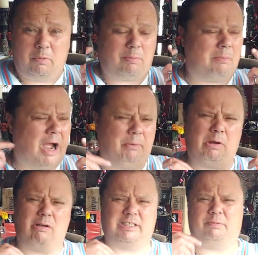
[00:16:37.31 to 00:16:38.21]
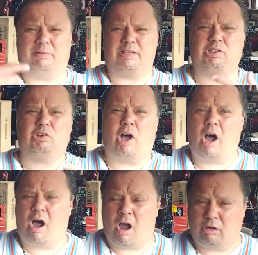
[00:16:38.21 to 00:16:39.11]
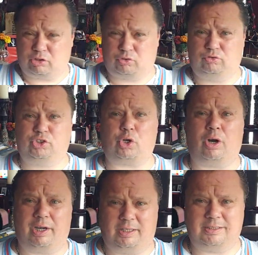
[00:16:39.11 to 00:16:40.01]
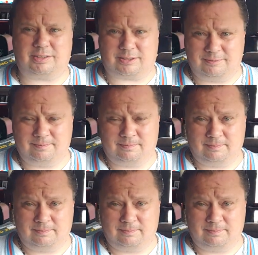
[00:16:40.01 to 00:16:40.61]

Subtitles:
But my mind would always end up on these long journeys.